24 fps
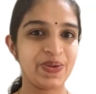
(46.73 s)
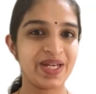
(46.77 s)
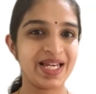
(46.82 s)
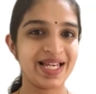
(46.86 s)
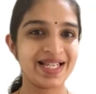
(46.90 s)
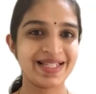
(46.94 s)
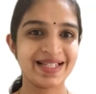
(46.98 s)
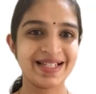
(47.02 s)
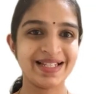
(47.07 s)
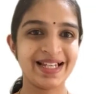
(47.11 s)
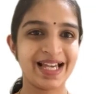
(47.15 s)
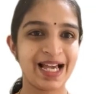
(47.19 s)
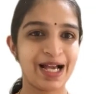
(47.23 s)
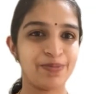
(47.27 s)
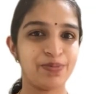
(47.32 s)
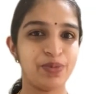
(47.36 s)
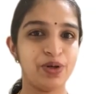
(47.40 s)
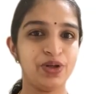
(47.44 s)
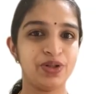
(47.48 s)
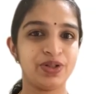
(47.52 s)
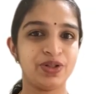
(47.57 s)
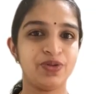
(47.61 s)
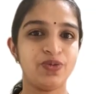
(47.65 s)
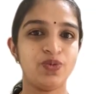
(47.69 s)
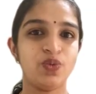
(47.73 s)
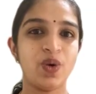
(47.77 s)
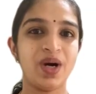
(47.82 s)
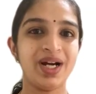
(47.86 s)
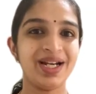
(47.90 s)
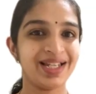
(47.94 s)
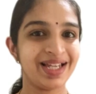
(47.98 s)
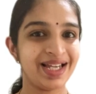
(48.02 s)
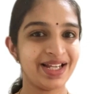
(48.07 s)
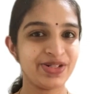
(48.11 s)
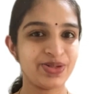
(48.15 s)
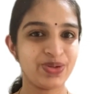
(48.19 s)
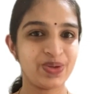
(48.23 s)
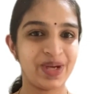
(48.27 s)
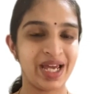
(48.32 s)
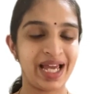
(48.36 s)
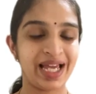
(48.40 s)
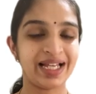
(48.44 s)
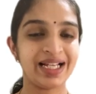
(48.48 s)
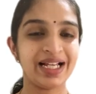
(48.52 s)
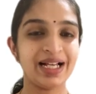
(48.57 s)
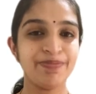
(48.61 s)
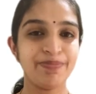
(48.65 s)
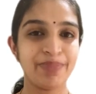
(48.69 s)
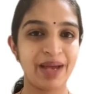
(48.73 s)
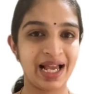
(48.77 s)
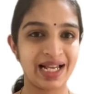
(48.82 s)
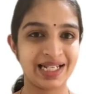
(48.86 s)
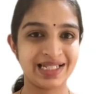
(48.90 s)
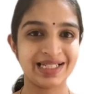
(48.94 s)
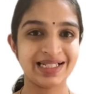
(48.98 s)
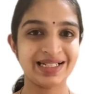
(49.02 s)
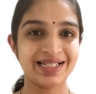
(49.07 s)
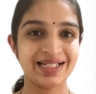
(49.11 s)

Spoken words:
isn't about what a triangle pattern